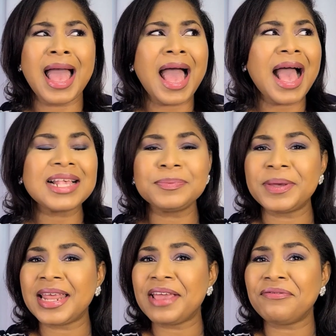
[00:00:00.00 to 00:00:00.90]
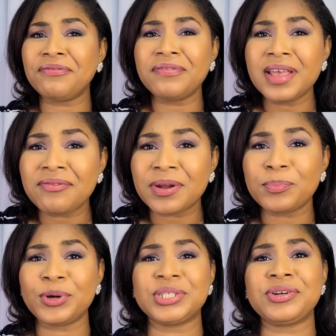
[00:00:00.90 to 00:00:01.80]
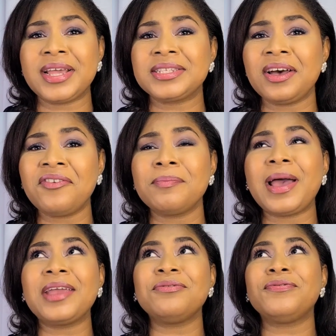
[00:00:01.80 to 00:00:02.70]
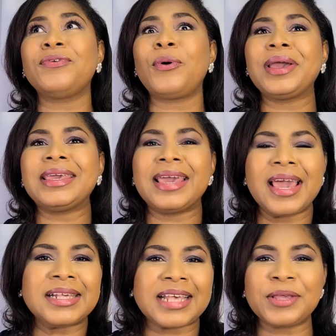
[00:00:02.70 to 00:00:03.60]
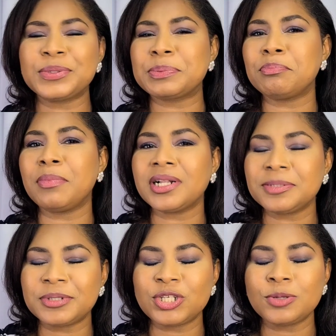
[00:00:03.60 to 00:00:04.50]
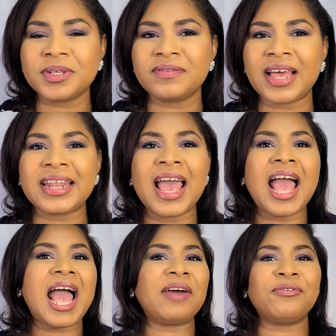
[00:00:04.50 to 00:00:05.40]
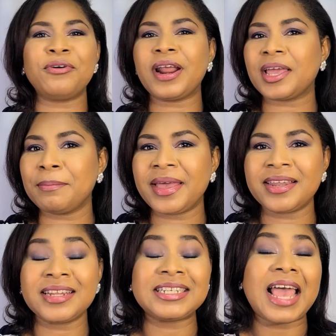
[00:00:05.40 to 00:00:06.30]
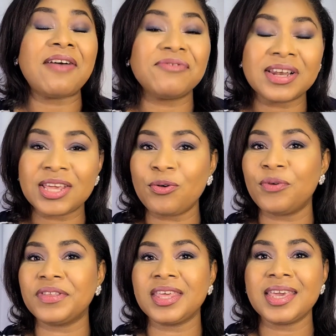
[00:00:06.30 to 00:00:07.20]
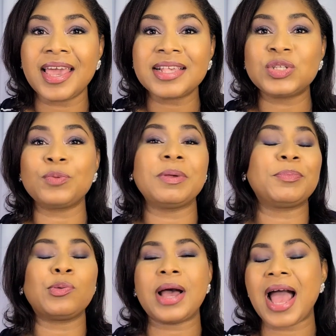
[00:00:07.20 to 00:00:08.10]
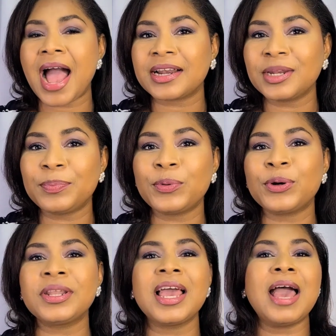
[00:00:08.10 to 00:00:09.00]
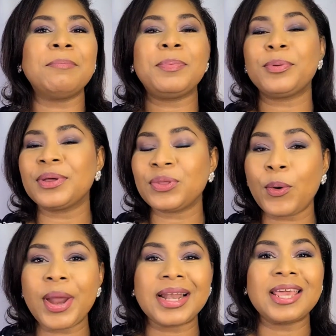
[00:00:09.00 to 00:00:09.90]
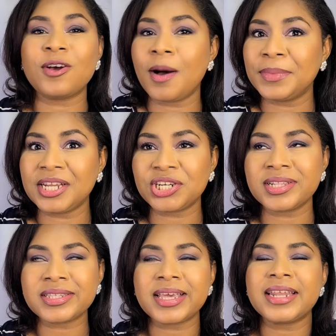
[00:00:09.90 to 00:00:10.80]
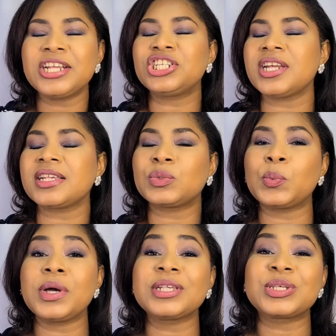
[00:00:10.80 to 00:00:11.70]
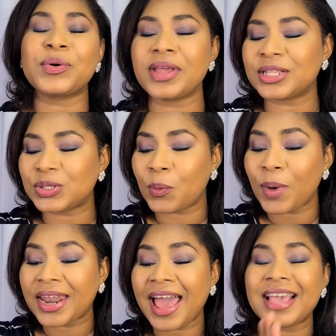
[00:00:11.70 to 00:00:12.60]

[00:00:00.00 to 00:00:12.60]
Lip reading: has been a favorite moisturizer of mine for years. I use multiple tubes of that. I have recommended it heavily over the years to people who are acne prone, people with oily combination skin. It just works great. So when I